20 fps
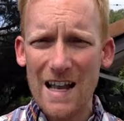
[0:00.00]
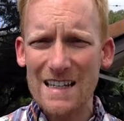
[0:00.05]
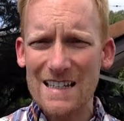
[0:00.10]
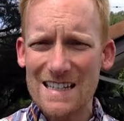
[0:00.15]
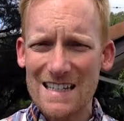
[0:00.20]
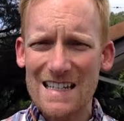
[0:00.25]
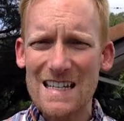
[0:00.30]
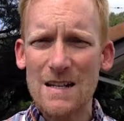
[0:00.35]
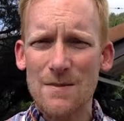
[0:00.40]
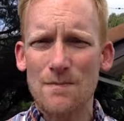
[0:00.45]

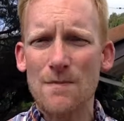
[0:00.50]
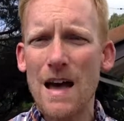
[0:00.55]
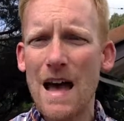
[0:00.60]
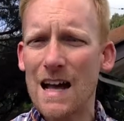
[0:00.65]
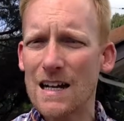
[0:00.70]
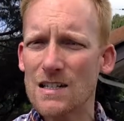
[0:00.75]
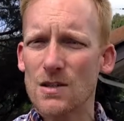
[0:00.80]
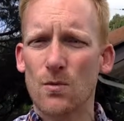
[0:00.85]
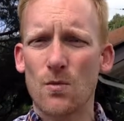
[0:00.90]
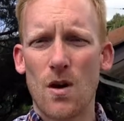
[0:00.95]
to get
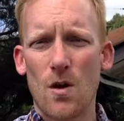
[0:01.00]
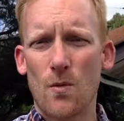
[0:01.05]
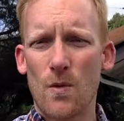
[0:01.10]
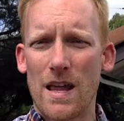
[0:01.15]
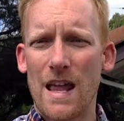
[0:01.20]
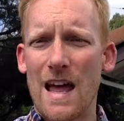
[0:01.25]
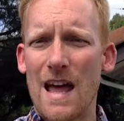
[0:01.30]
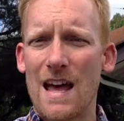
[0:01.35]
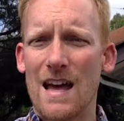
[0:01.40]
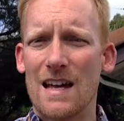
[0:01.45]
back to what we
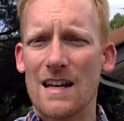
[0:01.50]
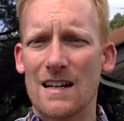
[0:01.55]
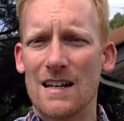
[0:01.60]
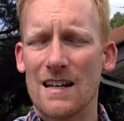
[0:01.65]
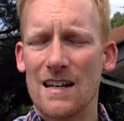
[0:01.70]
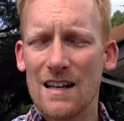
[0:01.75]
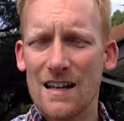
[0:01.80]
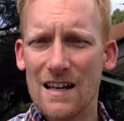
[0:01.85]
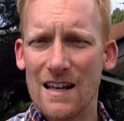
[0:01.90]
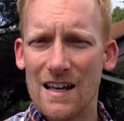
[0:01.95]
had.
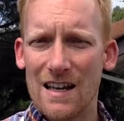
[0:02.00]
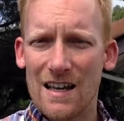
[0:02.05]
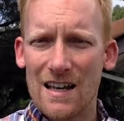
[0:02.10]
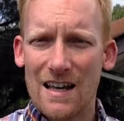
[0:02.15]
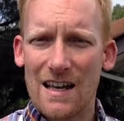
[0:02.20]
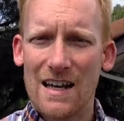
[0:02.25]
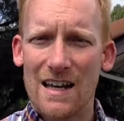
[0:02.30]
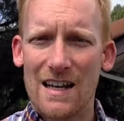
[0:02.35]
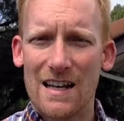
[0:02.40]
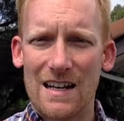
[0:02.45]

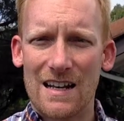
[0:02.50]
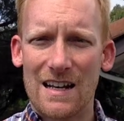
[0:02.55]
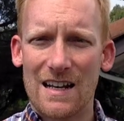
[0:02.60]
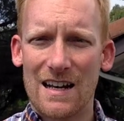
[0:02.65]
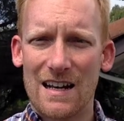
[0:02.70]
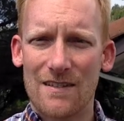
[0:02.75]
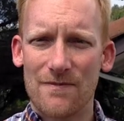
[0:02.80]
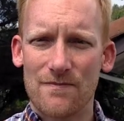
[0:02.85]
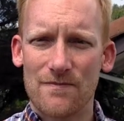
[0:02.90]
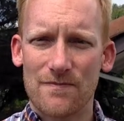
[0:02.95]
And
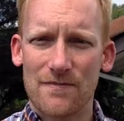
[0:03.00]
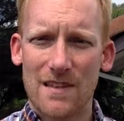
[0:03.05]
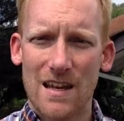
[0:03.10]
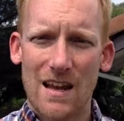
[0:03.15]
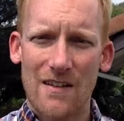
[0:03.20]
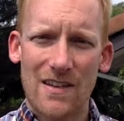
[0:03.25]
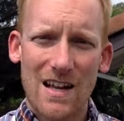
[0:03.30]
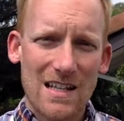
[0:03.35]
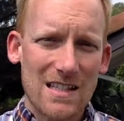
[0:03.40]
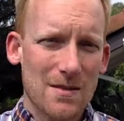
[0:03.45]

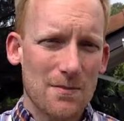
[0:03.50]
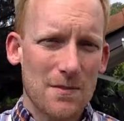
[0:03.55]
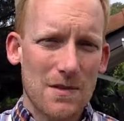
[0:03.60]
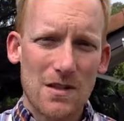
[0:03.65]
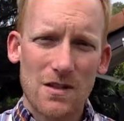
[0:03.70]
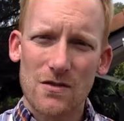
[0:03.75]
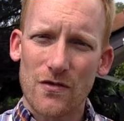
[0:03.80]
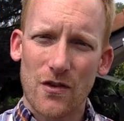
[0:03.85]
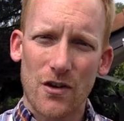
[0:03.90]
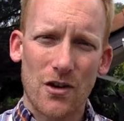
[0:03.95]
I've got some
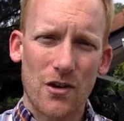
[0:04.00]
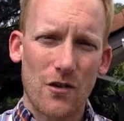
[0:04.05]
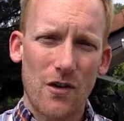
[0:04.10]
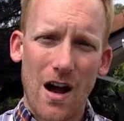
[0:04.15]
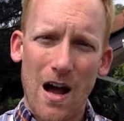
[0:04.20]
news for you.